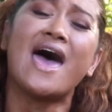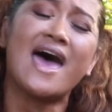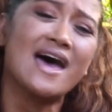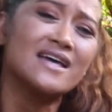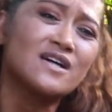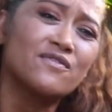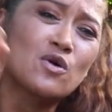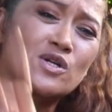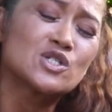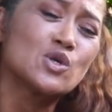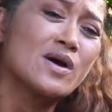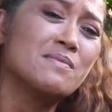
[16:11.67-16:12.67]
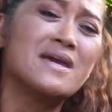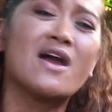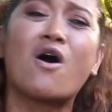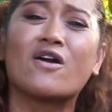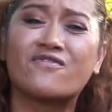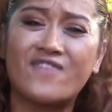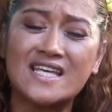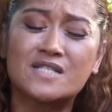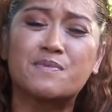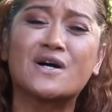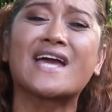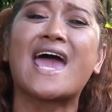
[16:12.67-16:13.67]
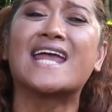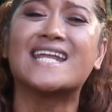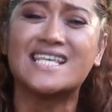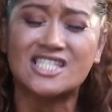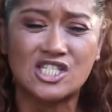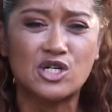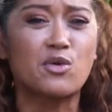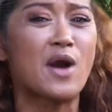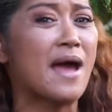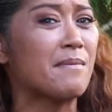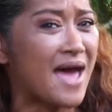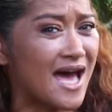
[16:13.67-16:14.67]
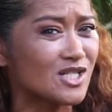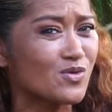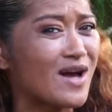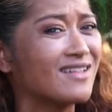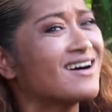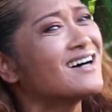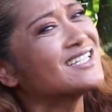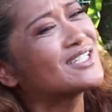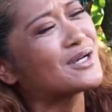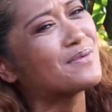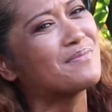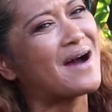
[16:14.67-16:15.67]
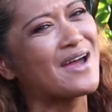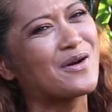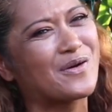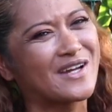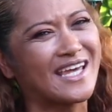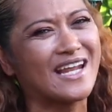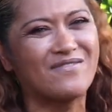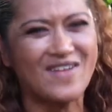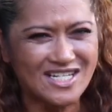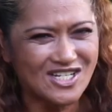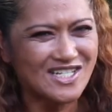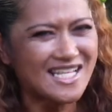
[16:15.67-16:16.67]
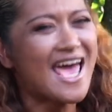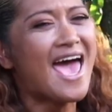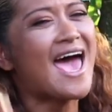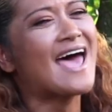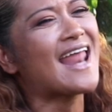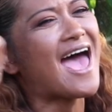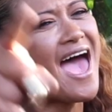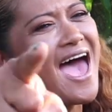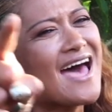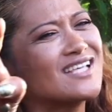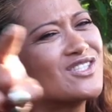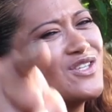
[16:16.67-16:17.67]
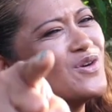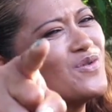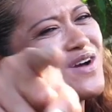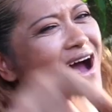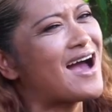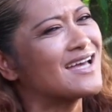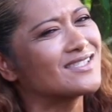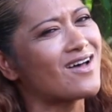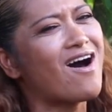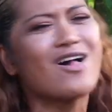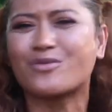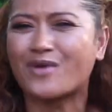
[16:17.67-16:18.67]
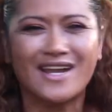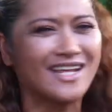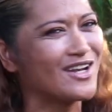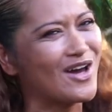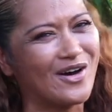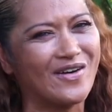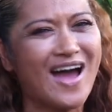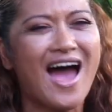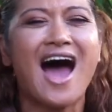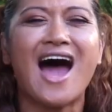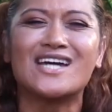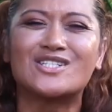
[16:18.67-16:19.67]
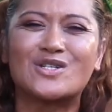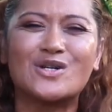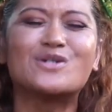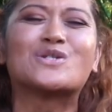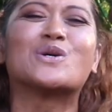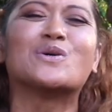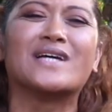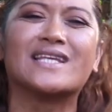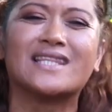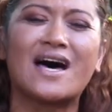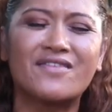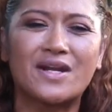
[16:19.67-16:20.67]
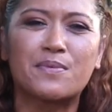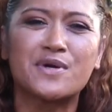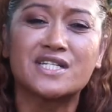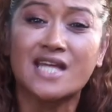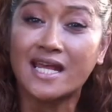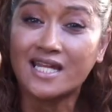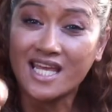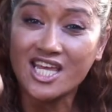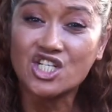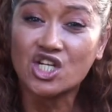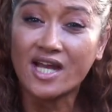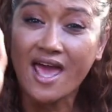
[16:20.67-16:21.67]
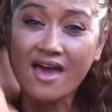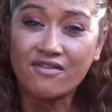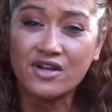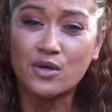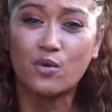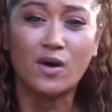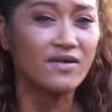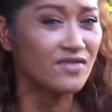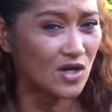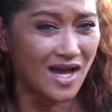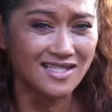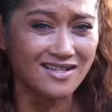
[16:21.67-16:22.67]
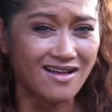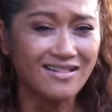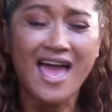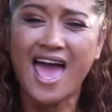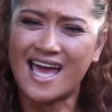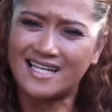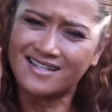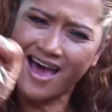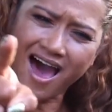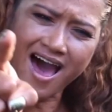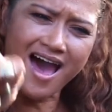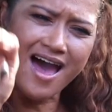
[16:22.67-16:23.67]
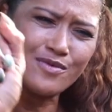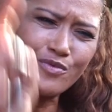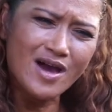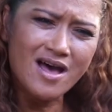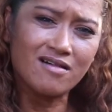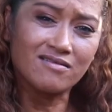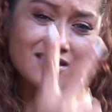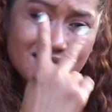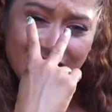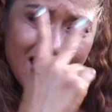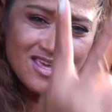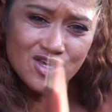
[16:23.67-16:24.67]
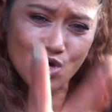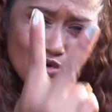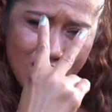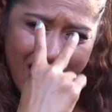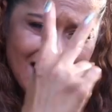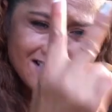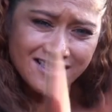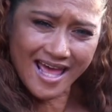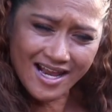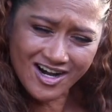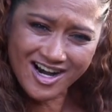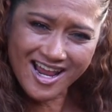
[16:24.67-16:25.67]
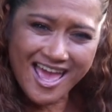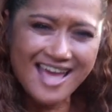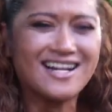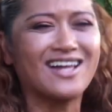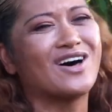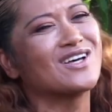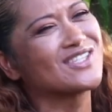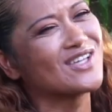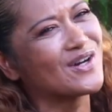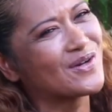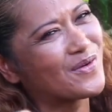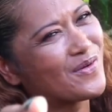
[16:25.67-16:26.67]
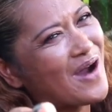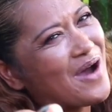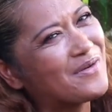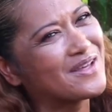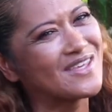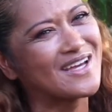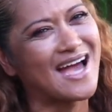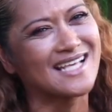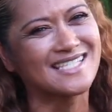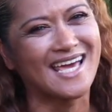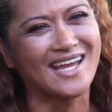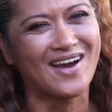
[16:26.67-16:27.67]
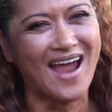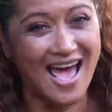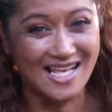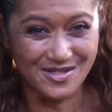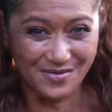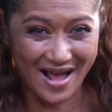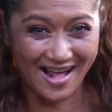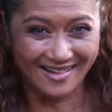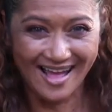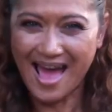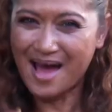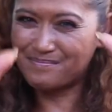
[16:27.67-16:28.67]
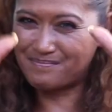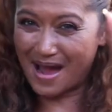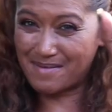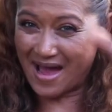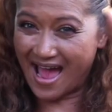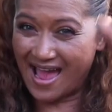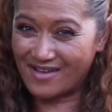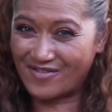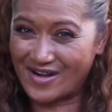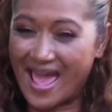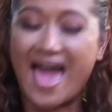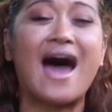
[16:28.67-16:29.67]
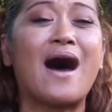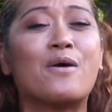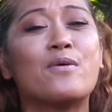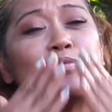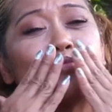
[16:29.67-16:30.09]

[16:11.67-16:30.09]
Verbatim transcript: And of course, join me on Facebook and Instagram as well under My Orchid Adventures. And as you guys already know, I do truly love and appreciate each and every one of you guys all. And I will see you guys later. And I'll also grow with you guys later as well. Bye-bye for now.